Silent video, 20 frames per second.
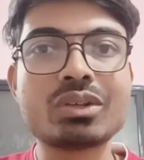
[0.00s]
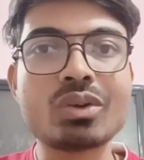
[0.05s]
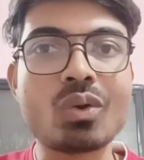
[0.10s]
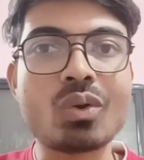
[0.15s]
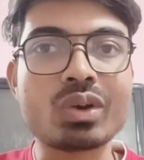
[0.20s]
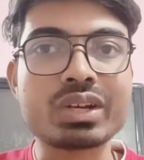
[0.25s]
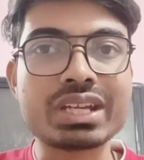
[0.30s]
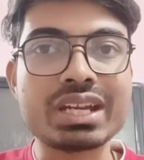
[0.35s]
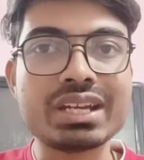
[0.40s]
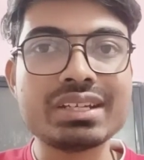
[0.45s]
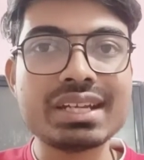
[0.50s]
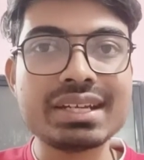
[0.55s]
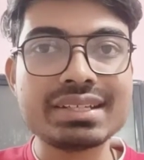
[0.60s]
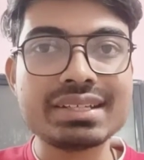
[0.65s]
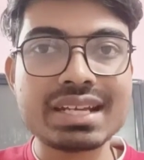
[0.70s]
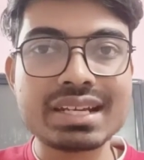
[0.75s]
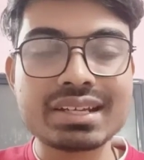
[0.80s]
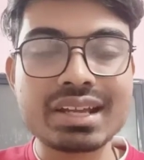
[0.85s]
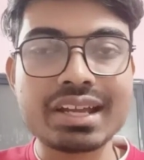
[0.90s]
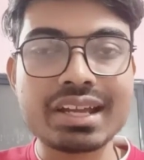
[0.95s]
oriented
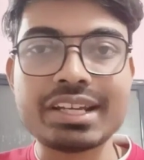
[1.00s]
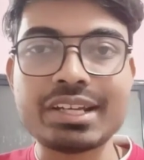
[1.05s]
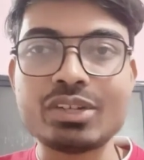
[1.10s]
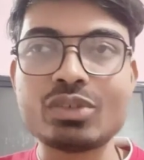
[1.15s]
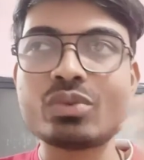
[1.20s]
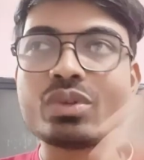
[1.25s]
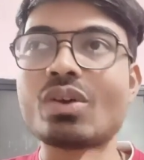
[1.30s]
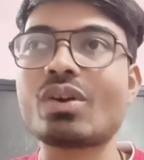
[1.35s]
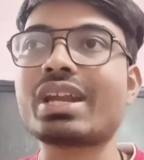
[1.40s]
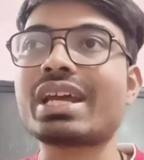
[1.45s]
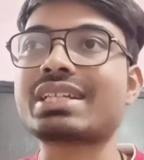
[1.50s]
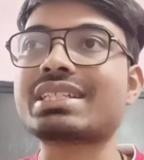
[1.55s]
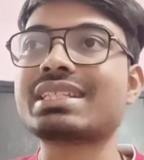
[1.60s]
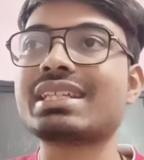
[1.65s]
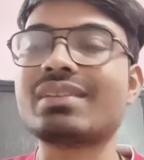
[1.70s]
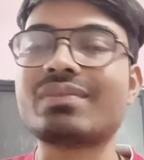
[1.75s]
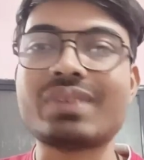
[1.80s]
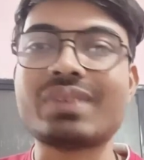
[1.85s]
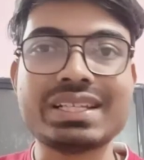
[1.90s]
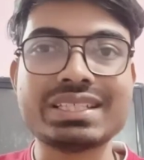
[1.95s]
data into your Excel
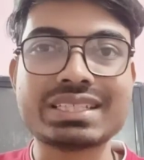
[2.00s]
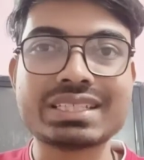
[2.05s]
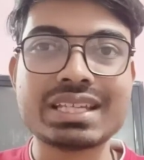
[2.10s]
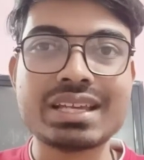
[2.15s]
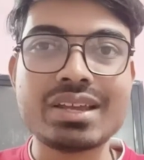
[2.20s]
files.